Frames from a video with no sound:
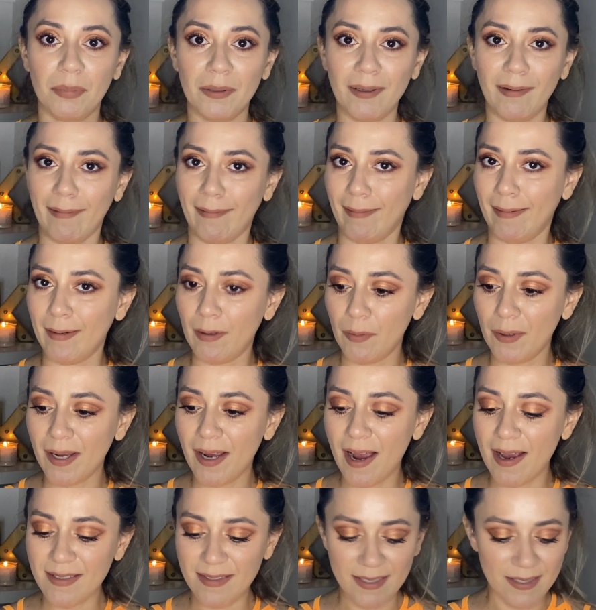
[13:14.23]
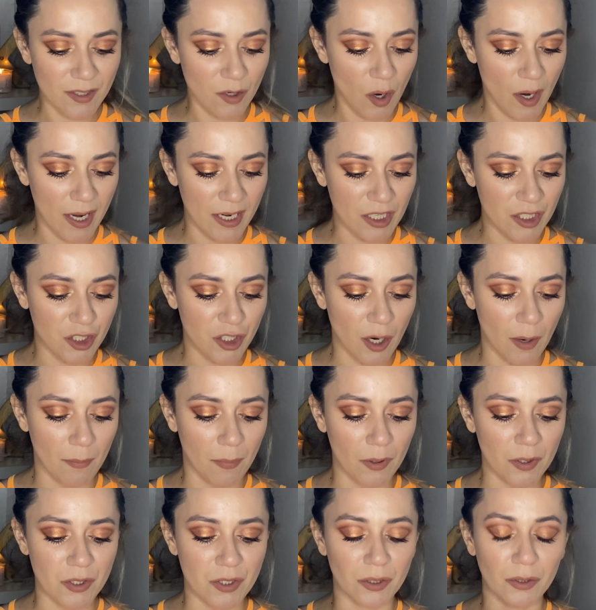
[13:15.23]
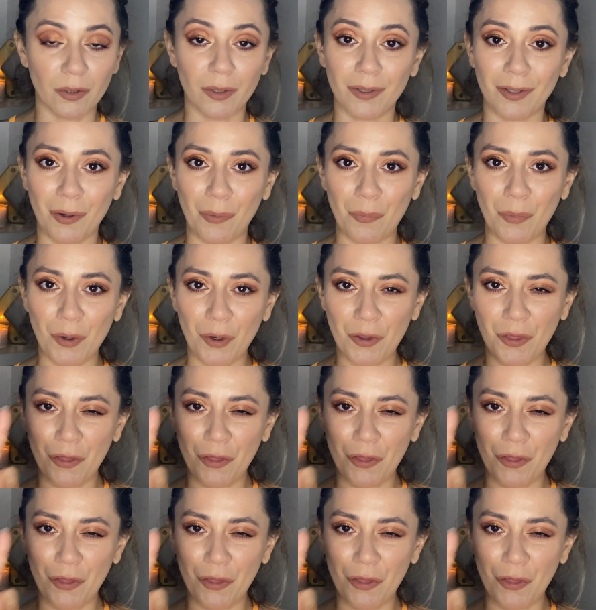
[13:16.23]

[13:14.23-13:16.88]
But anyway guys, let's go ahead and jump on to look number